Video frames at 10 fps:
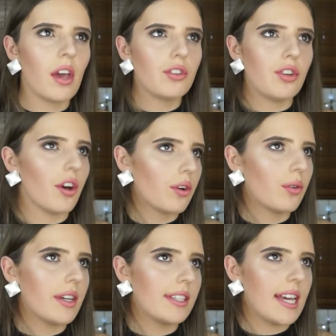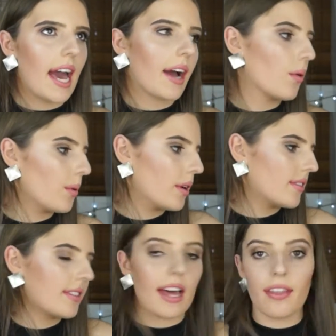turquoisey aqua
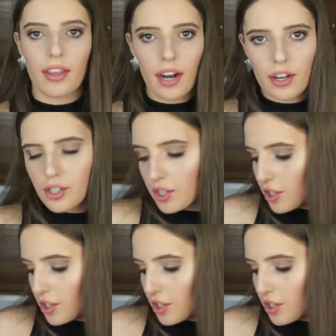set that I showed you